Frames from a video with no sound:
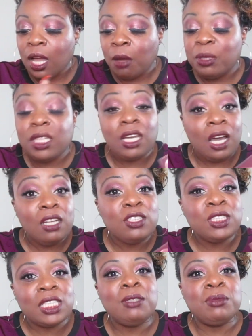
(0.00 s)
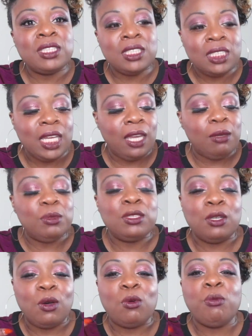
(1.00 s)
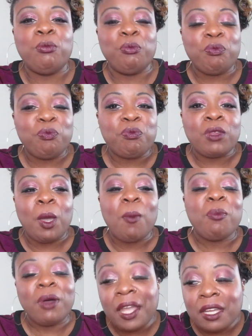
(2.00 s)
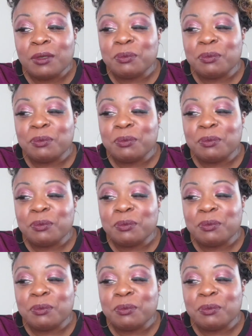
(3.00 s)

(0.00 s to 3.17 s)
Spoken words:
I mean, the color scheme is the same, so, but